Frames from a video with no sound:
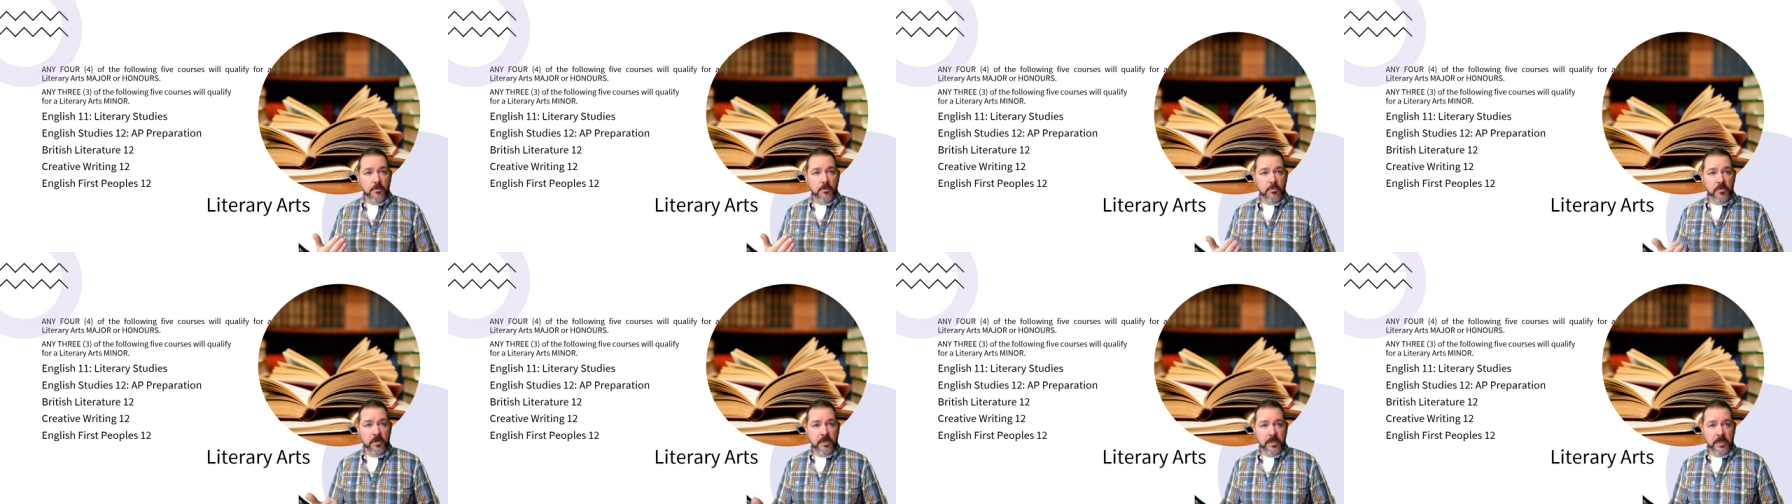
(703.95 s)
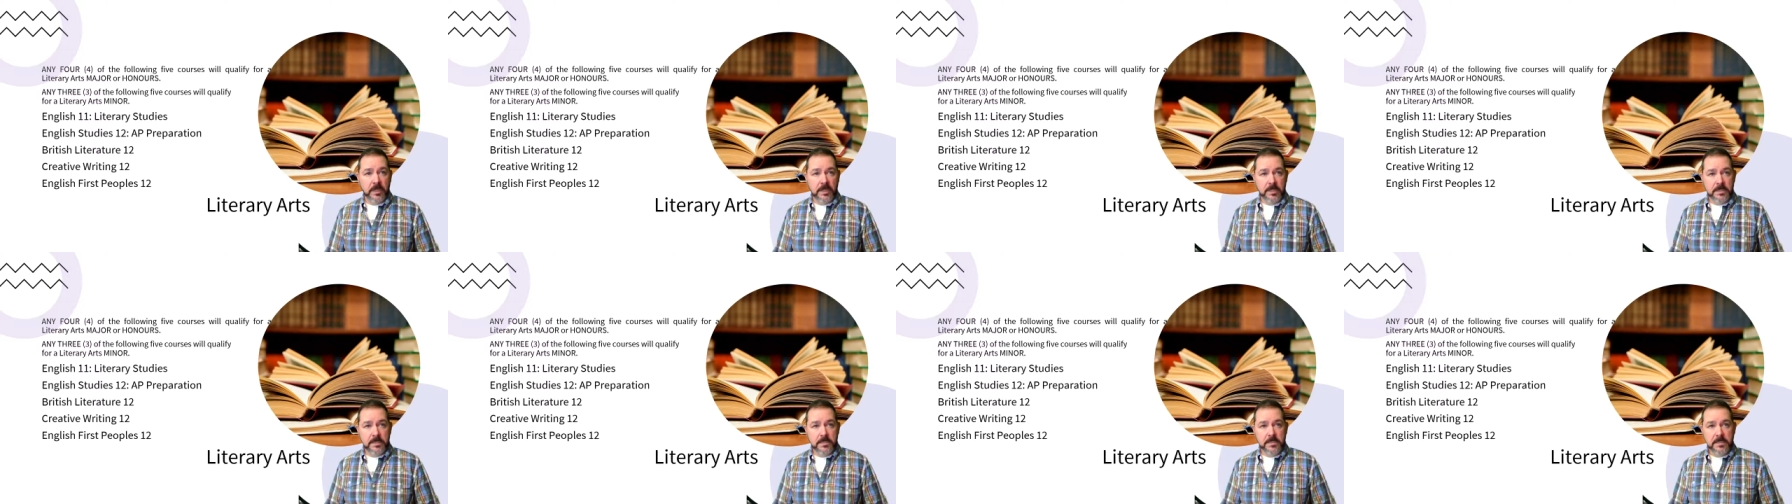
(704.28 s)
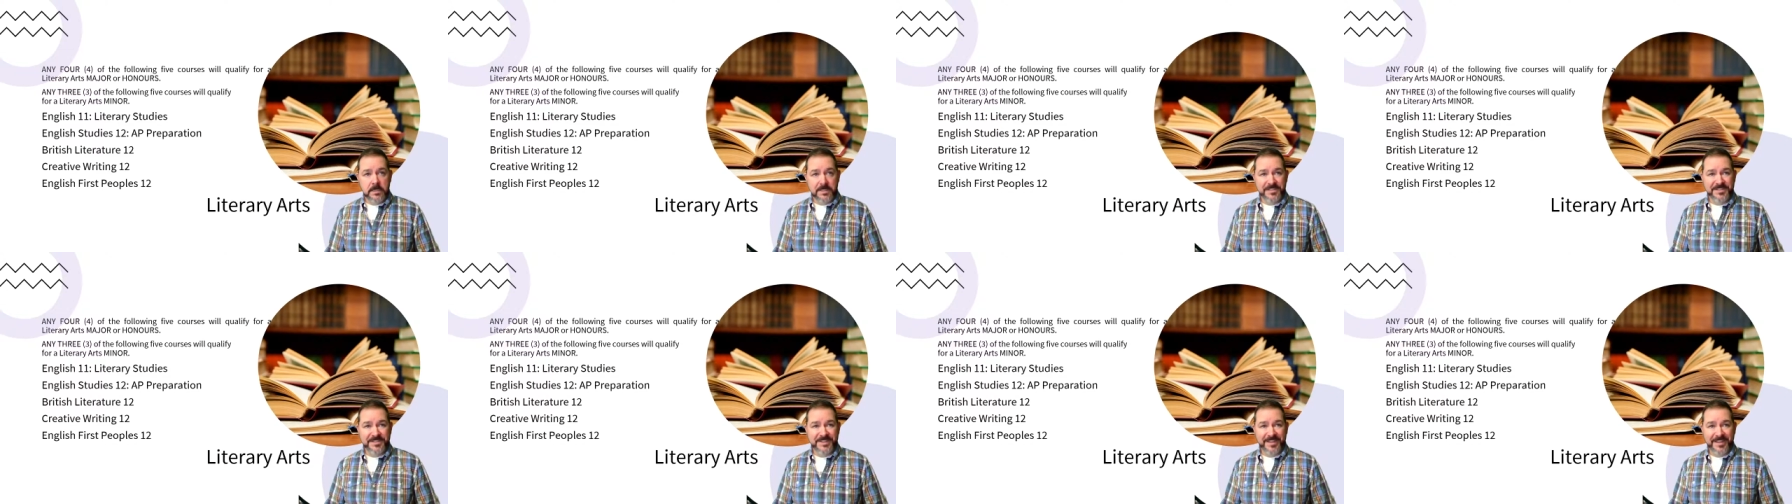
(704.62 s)
Brit Lit
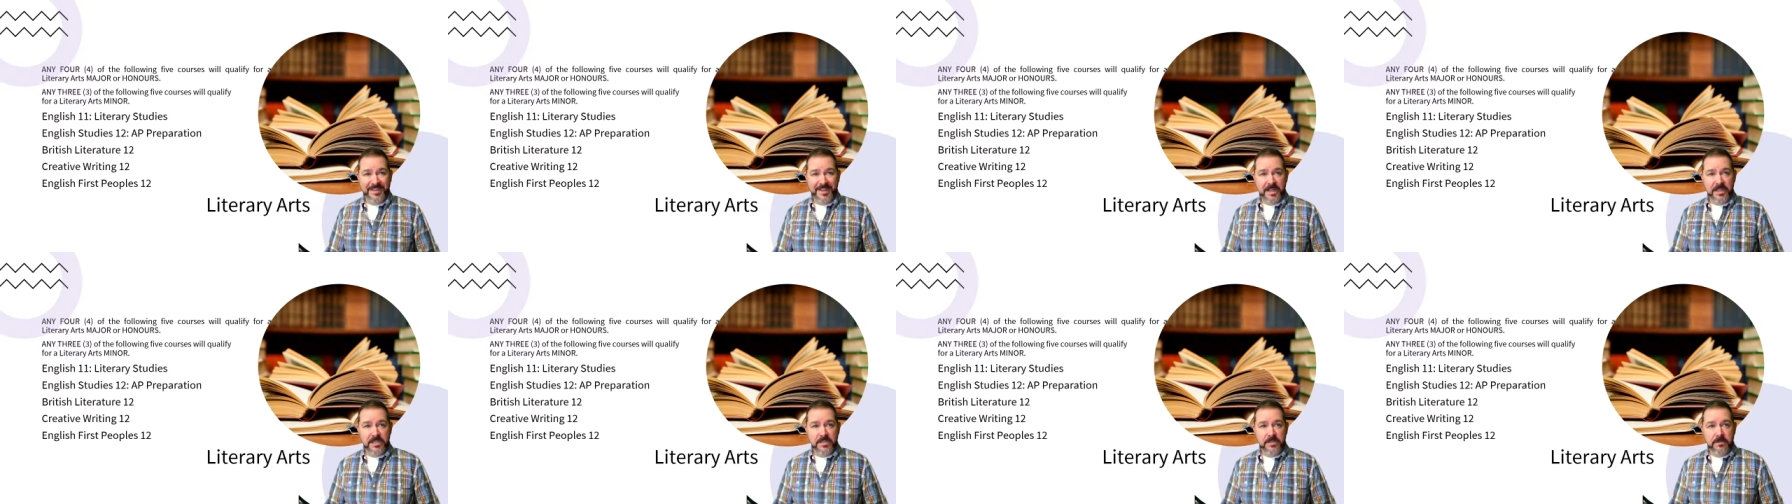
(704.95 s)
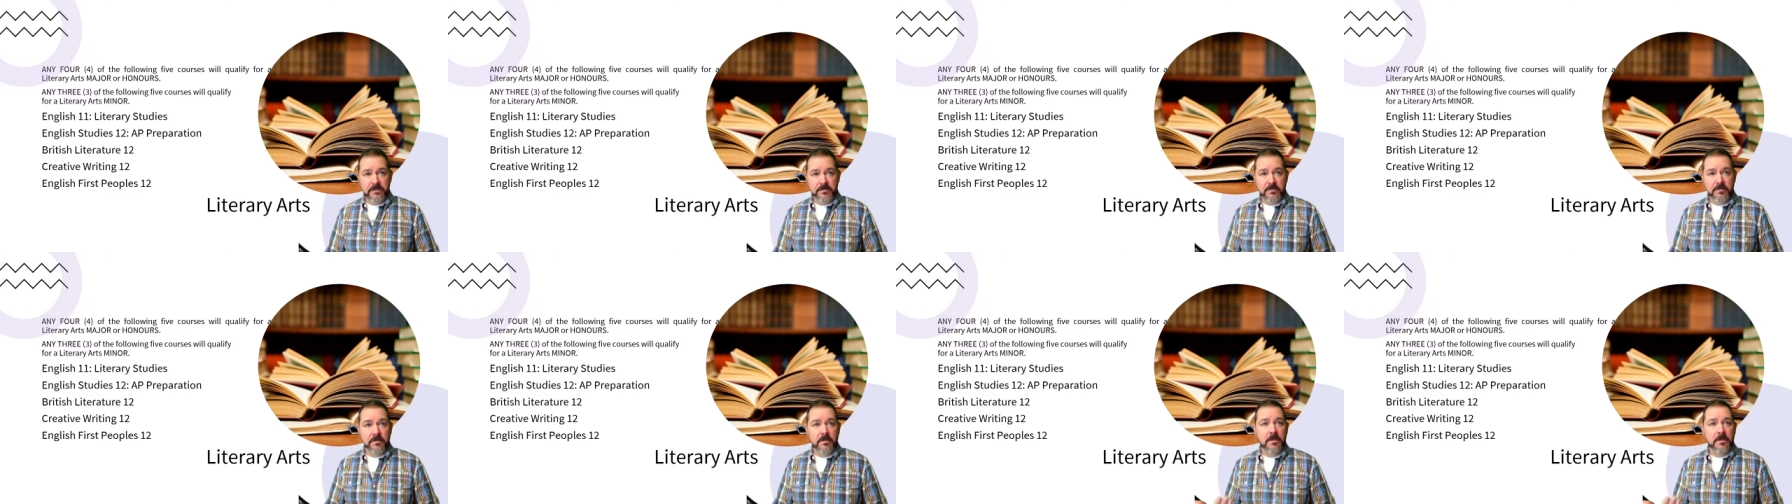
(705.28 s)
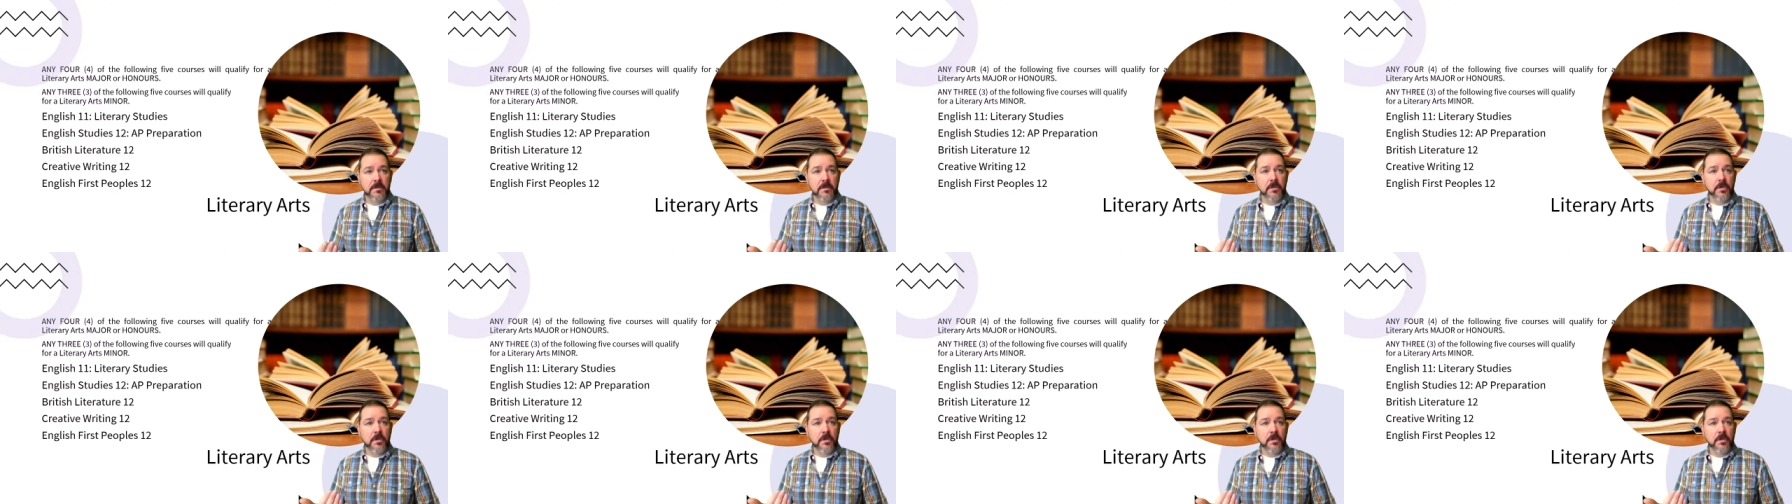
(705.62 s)
is an elective.